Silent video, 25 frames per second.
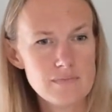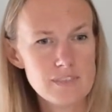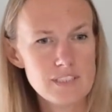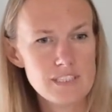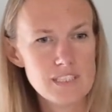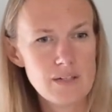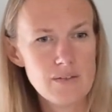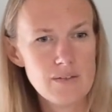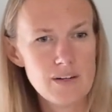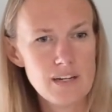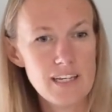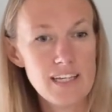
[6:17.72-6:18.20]
is
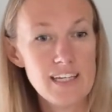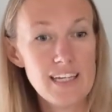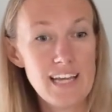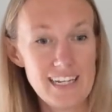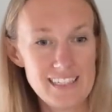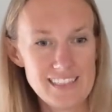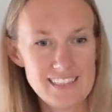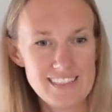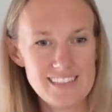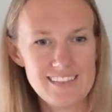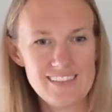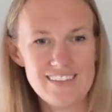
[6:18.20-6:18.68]
that right?
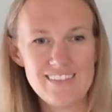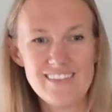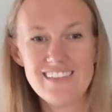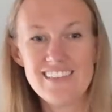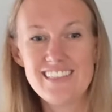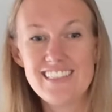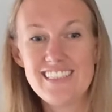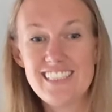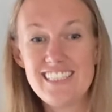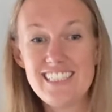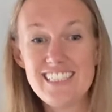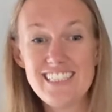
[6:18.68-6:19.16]
Yes.
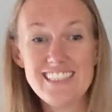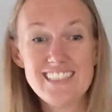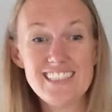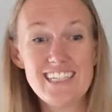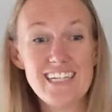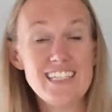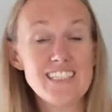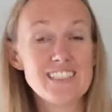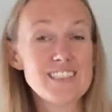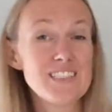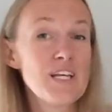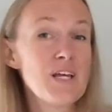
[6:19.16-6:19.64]
So,
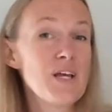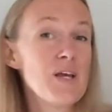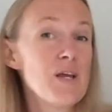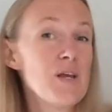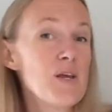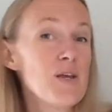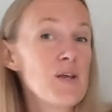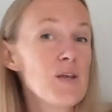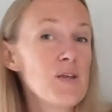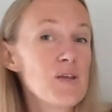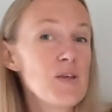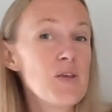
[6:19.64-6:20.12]
Jesus,
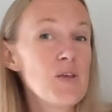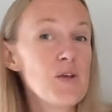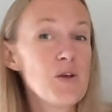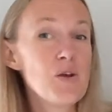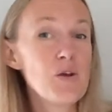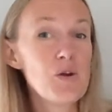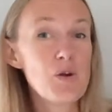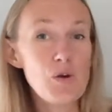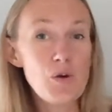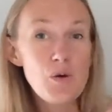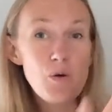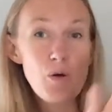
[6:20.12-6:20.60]

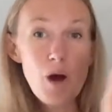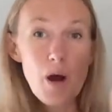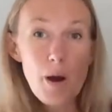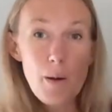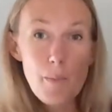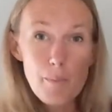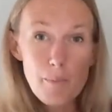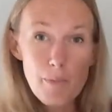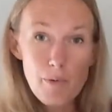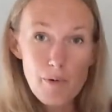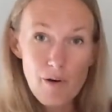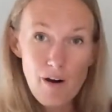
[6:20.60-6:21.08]
you
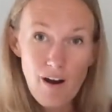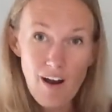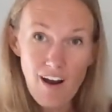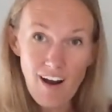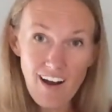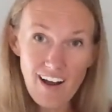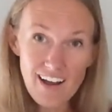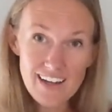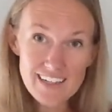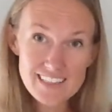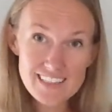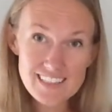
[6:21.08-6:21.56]

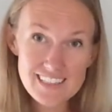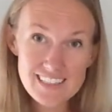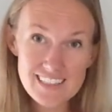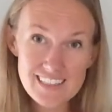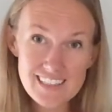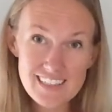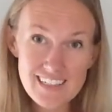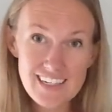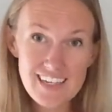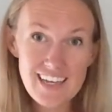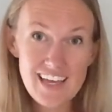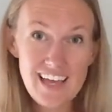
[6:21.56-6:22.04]
brought
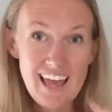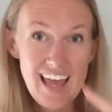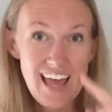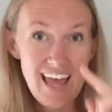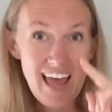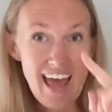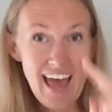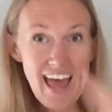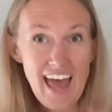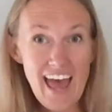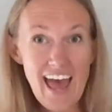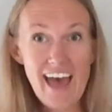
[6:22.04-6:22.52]

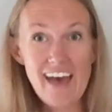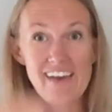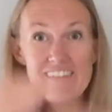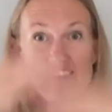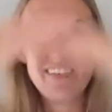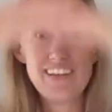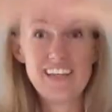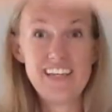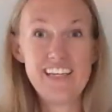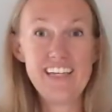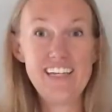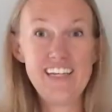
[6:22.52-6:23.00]

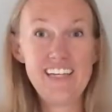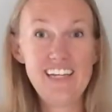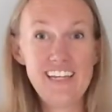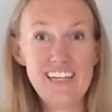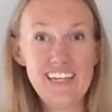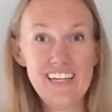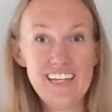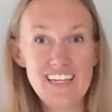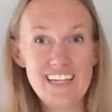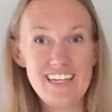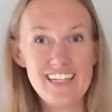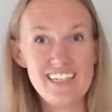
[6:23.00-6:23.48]

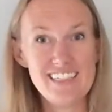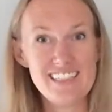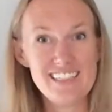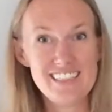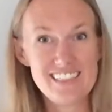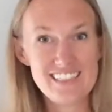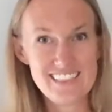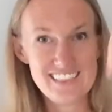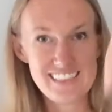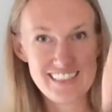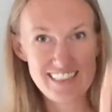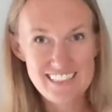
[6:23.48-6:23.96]
heaven
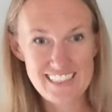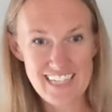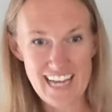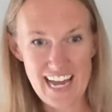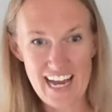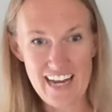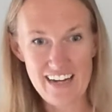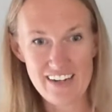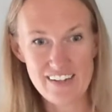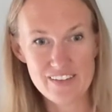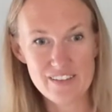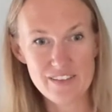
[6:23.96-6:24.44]

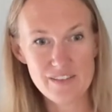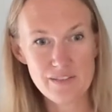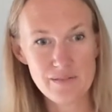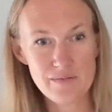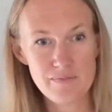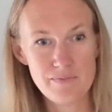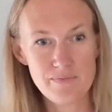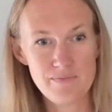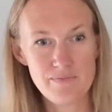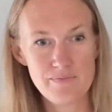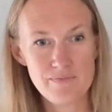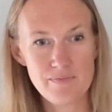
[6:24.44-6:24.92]
down.
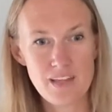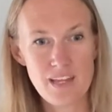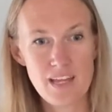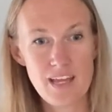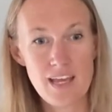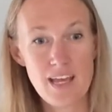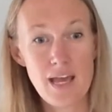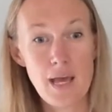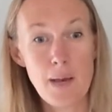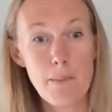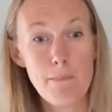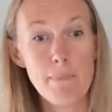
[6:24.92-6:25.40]

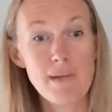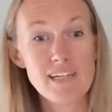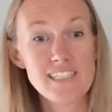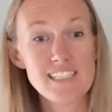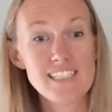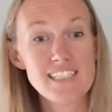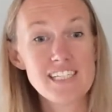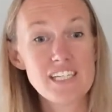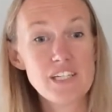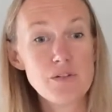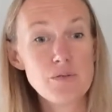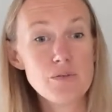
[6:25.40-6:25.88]
My
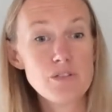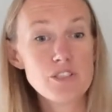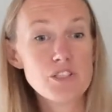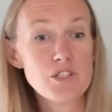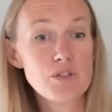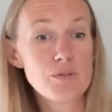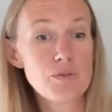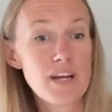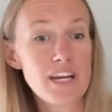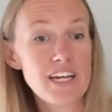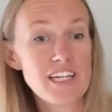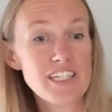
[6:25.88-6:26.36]
sin was
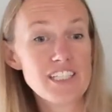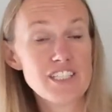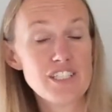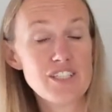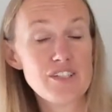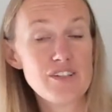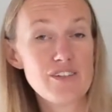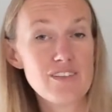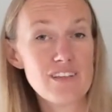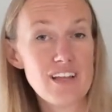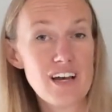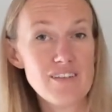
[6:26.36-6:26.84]
great,
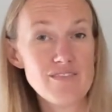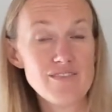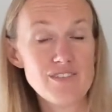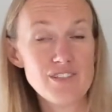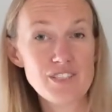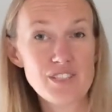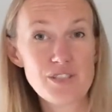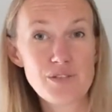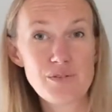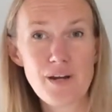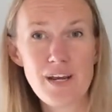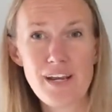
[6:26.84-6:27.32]
your love
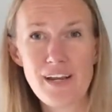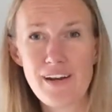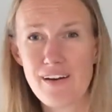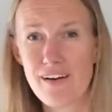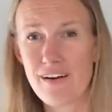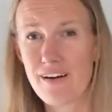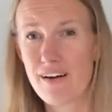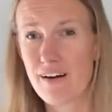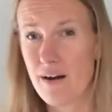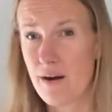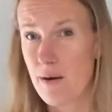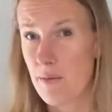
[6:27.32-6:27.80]
was
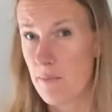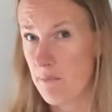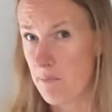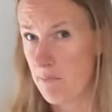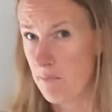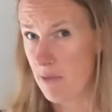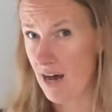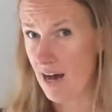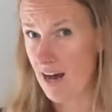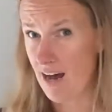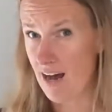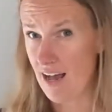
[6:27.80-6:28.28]
greater.
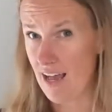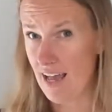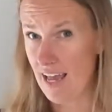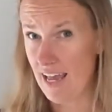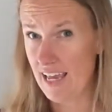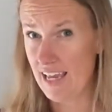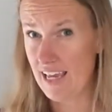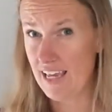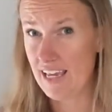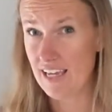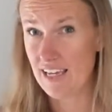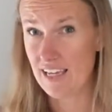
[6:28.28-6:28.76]

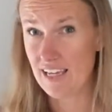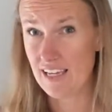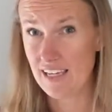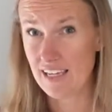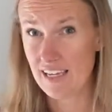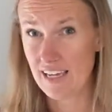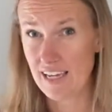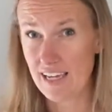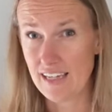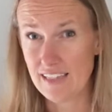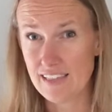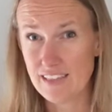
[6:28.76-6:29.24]
My,
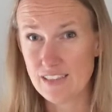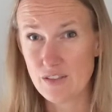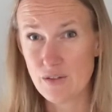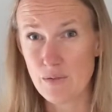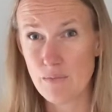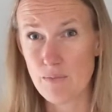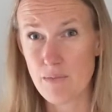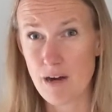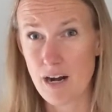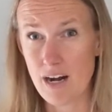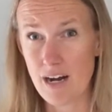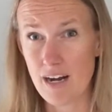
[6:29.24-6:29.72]
okay, so
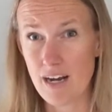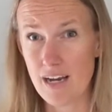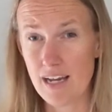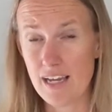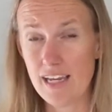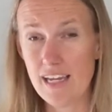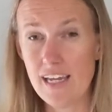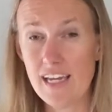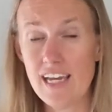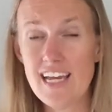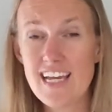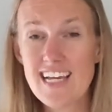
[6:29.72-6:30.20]

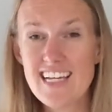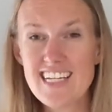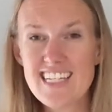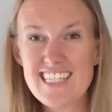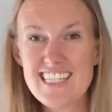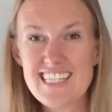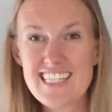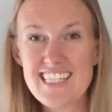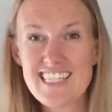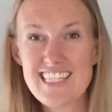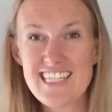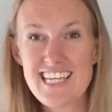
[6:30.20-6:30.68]
my
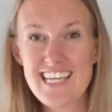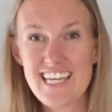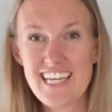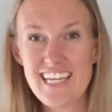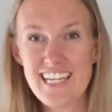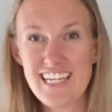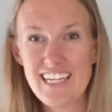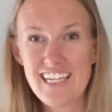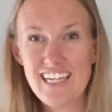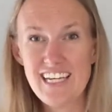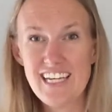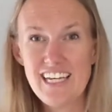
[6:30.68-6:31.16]

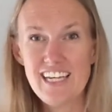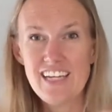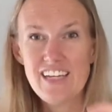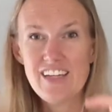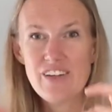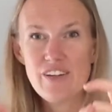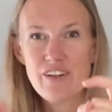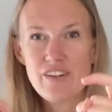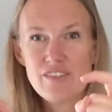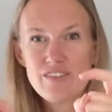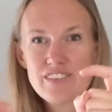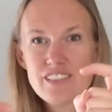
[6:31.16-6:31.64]
sin.
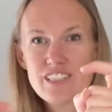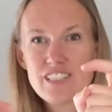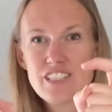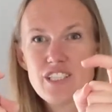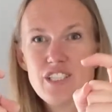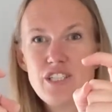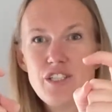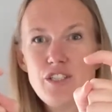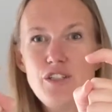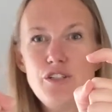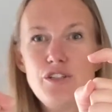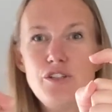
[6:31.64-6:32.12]
You have
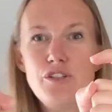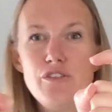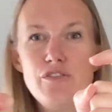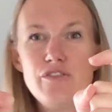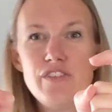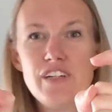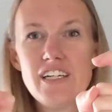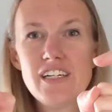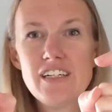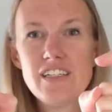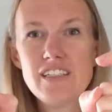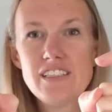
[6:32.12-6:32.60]
two
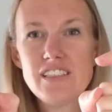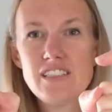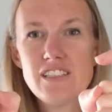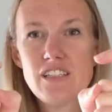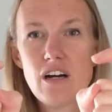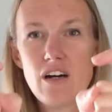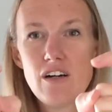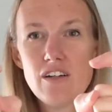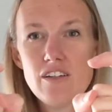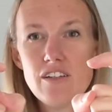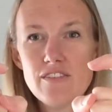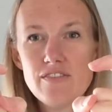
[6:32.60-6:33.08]
fingers,
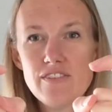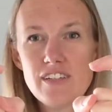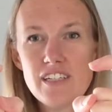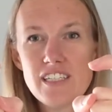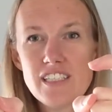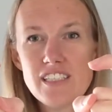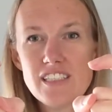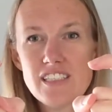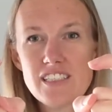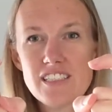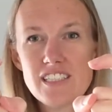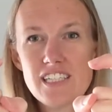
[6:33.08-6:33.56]
all your
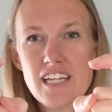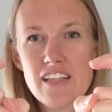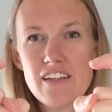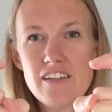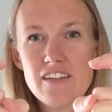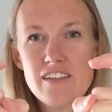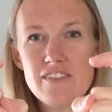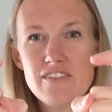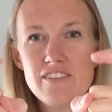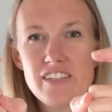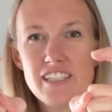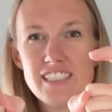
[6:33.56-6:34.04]
fingers are together
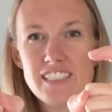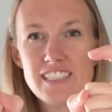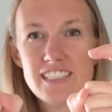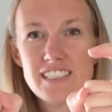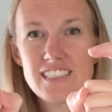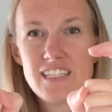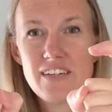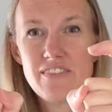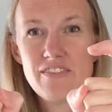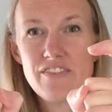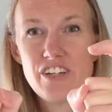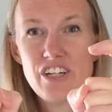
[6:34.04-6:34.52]
in a fist
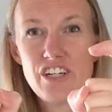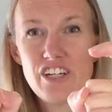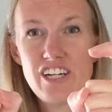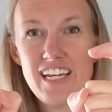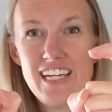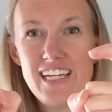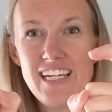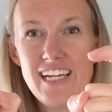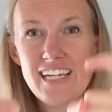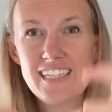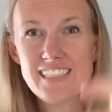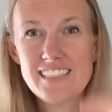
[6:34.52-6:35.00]
except for your
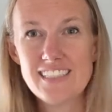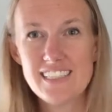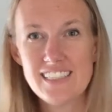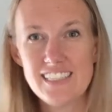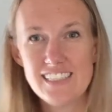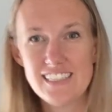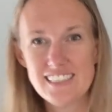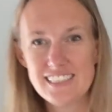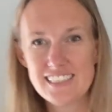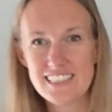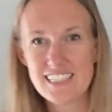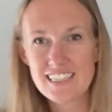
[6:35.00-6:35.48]

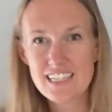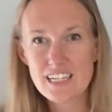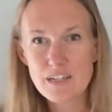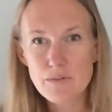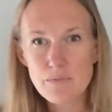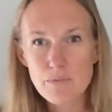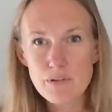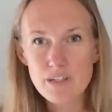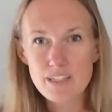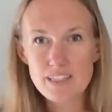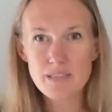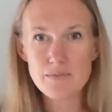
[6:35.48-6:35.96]
indexes, and then
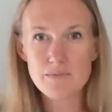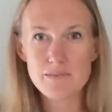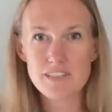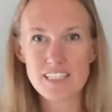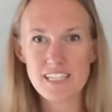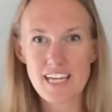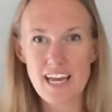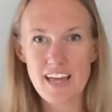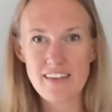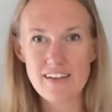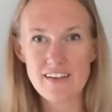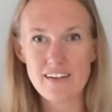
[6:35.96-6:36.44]
bring them
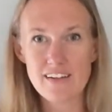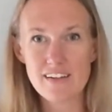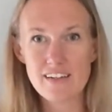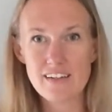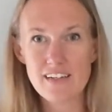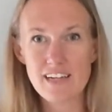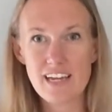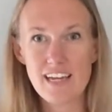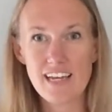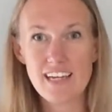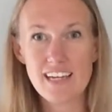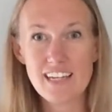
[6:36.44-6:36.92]
together,
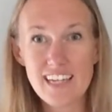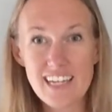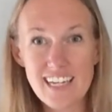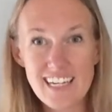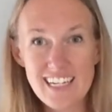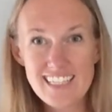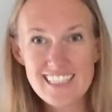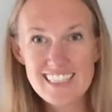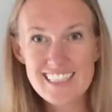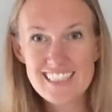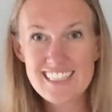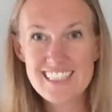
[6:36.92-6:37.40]
okay?
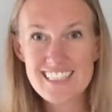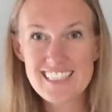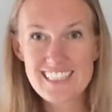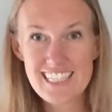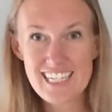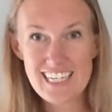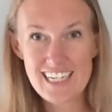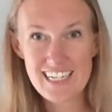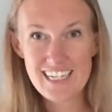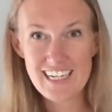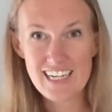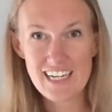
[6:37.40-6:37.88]

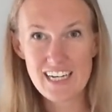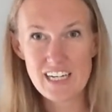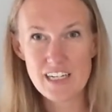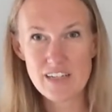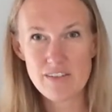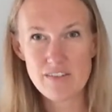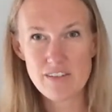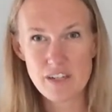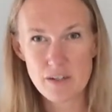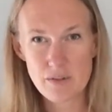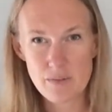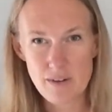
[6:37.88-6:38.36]
Sin, kind
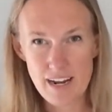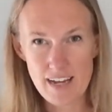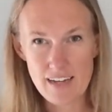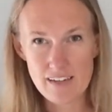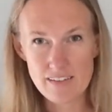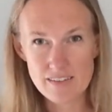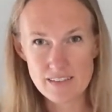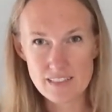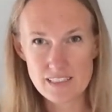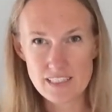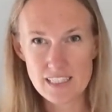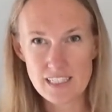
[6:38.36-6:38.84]
of in a
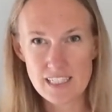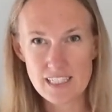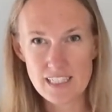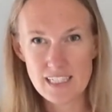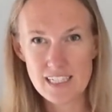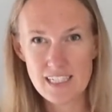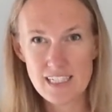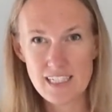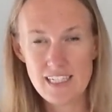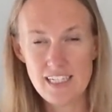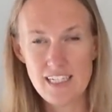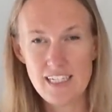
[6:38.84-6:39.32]
round.
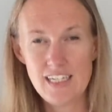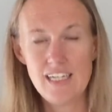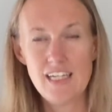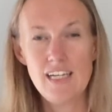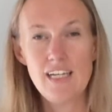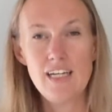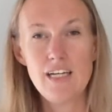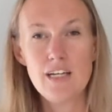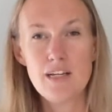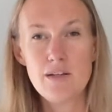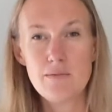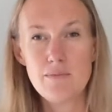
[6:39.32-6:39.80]

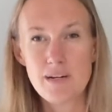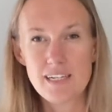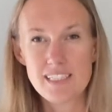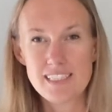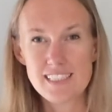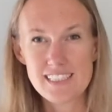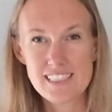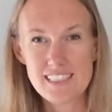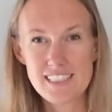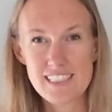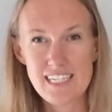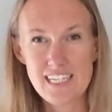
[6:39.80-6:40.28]
My
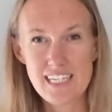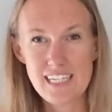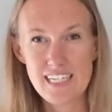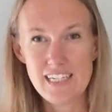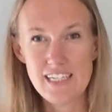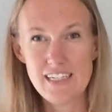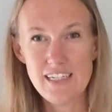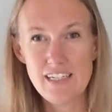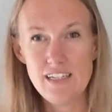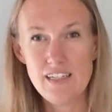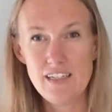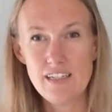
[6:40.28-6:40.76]

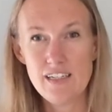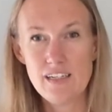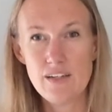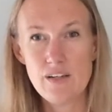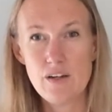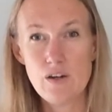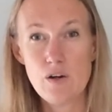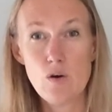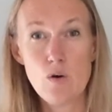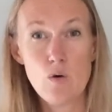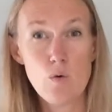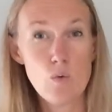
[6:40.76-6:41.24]
sin
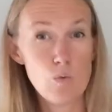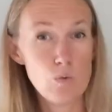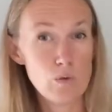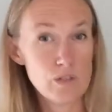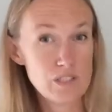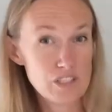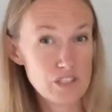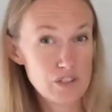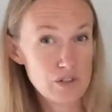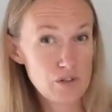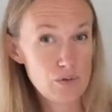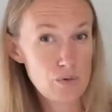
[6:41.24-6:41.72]

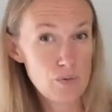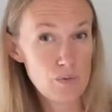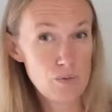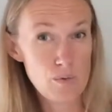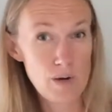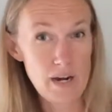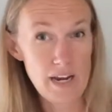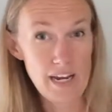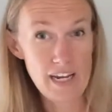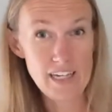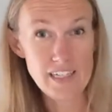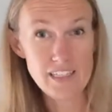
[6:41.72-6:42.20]
was
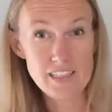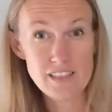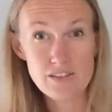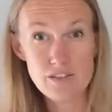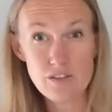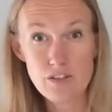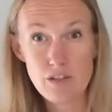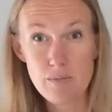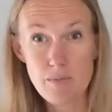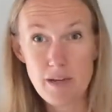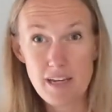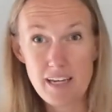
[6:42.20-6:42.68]
great,
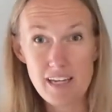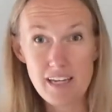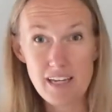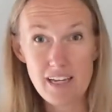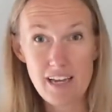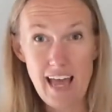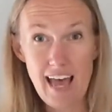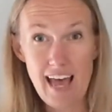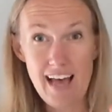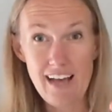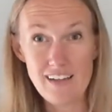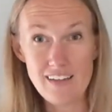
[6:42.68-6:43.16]
so you're
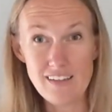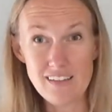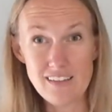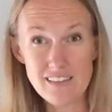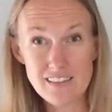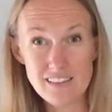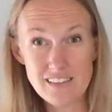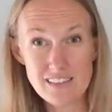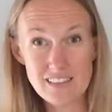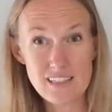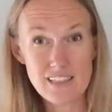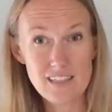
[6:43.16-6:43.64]
making
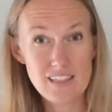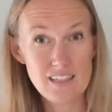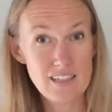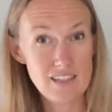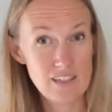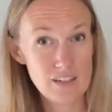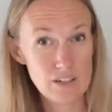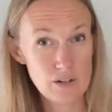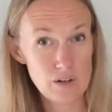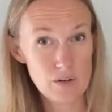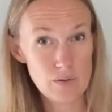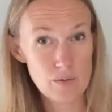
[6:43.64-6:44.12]
L's,
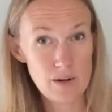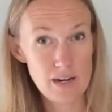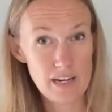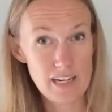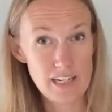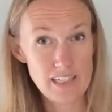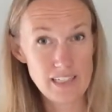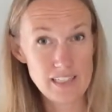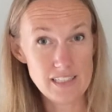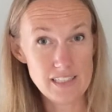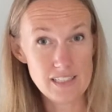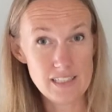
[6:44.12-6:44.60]

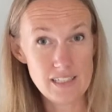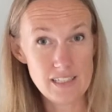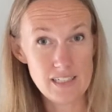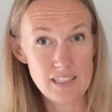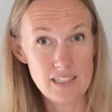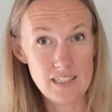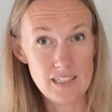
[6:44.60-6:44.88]
great,